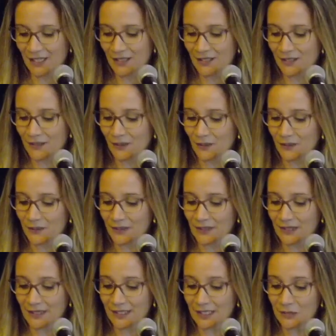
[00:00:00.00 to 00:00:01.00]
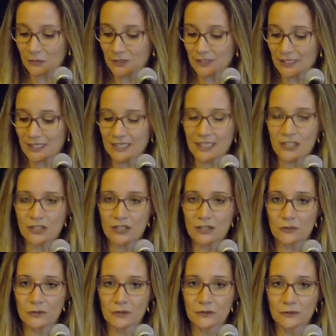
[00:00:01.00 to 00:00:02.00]
So this
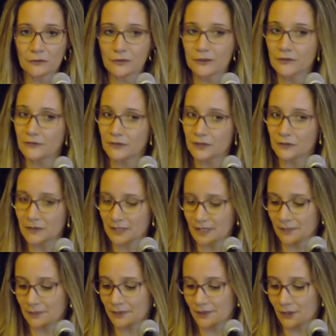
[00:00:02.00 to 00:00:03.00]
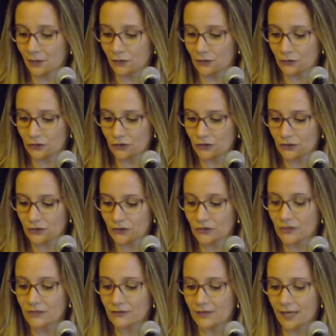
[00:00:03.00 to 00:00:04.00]
presentation will review an approach
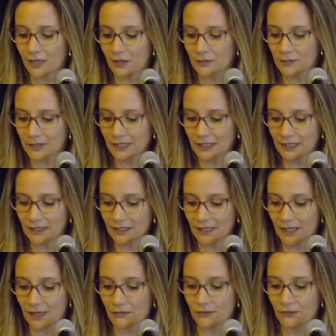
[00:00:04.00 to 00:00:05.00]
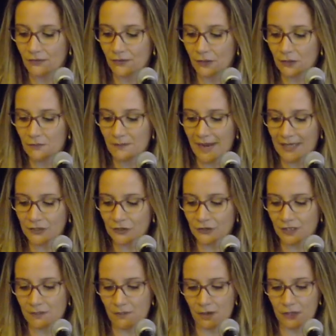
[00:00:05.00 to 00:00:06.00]
to developing a
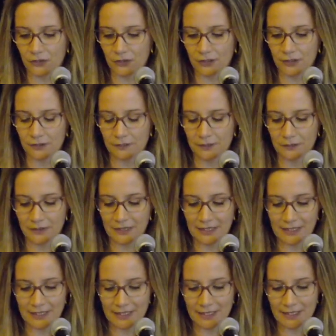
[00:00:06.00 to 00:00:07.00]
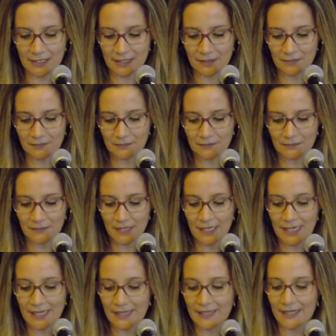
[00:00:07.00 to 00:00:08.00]
volumetric modular building system
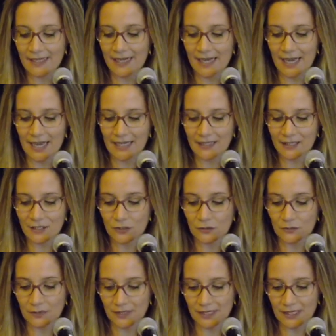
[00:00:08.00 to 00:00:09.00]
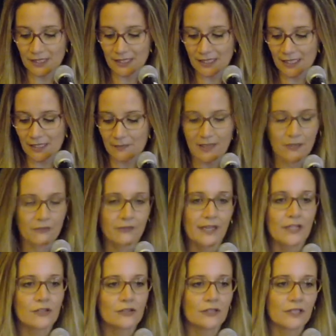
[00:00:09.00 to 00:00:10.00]
that aligns to business and
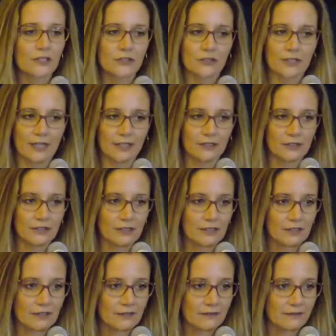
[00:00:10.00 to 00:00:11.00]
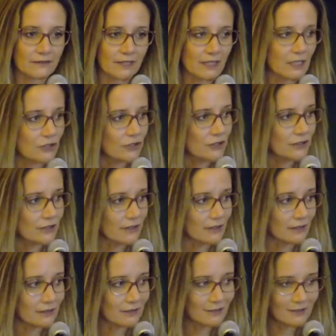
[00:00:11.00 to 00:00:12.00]
manufacturing strategies. And then she's going
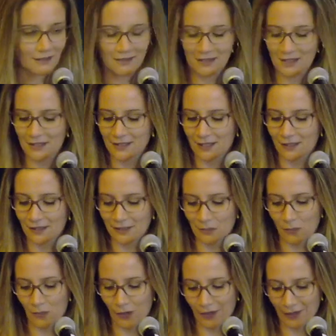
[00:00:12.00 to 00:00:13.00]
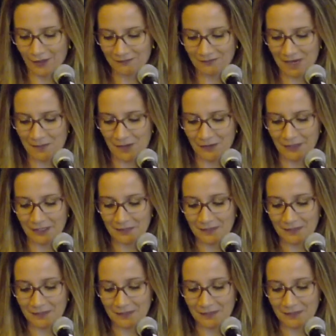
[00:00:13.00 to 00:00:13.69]
to tell us more about it.